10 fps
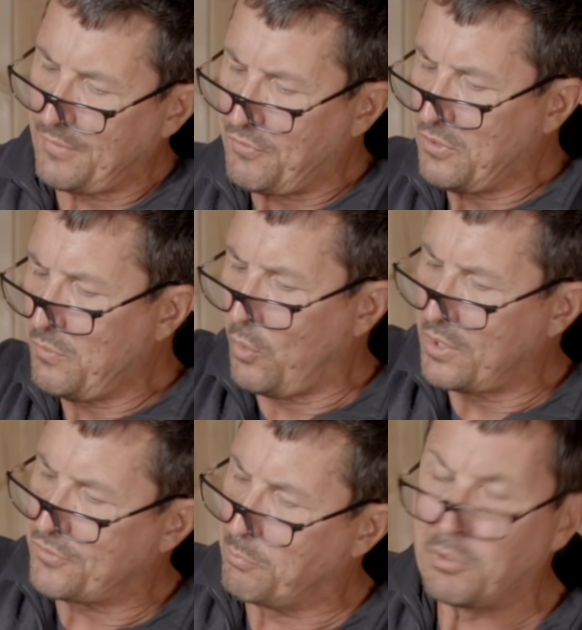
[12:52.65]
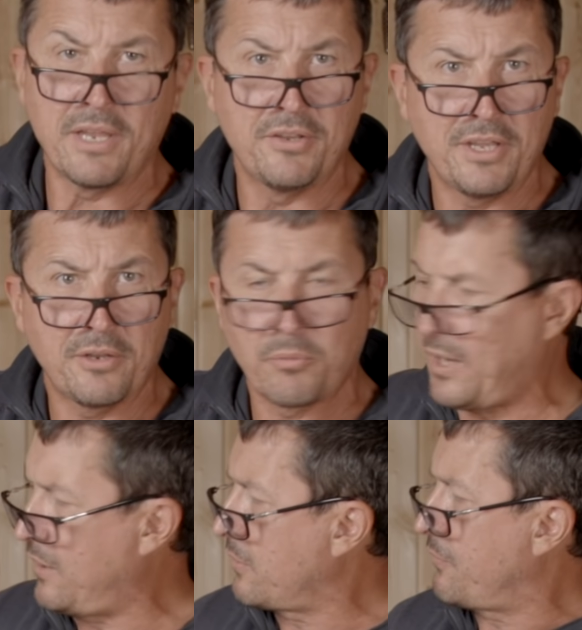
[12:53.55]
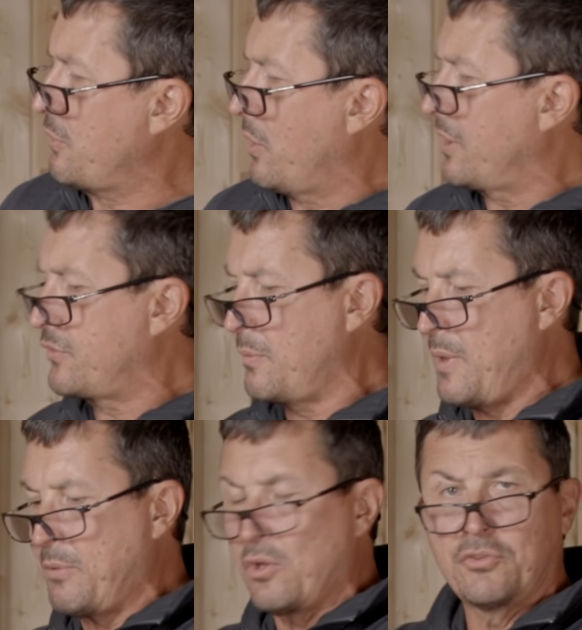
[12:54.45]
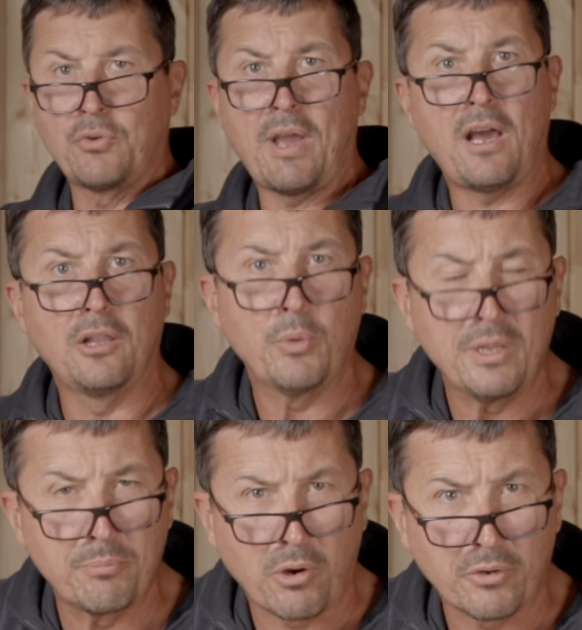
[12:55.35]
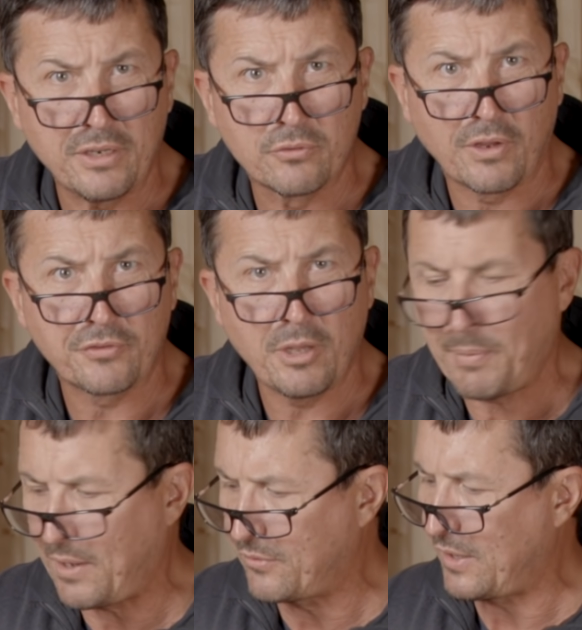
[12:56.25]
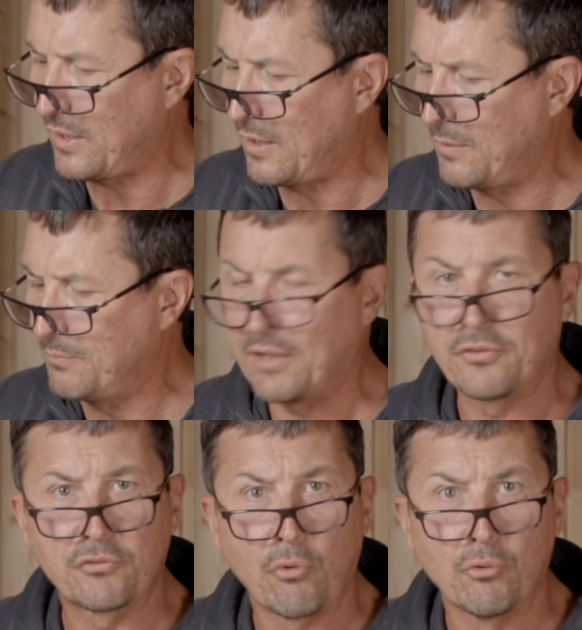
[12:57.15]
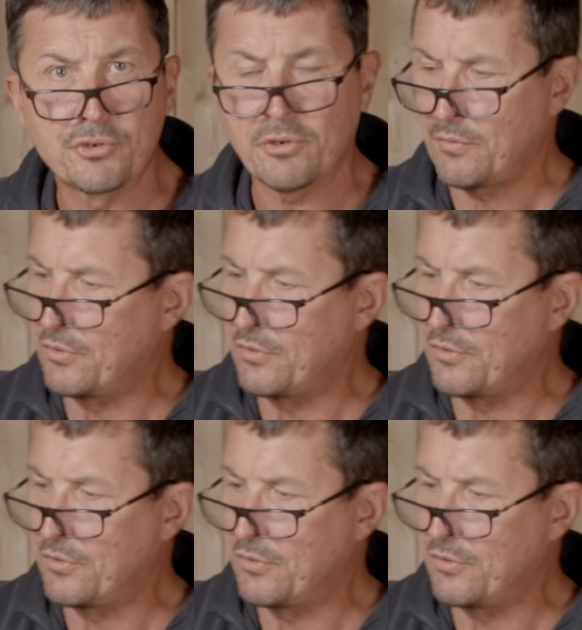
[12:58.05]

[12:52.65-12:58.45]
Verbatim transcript: if you wanted to blend in, right, or if you wanted to maybe go to a Halloween party dressed up as a um, as a soldier,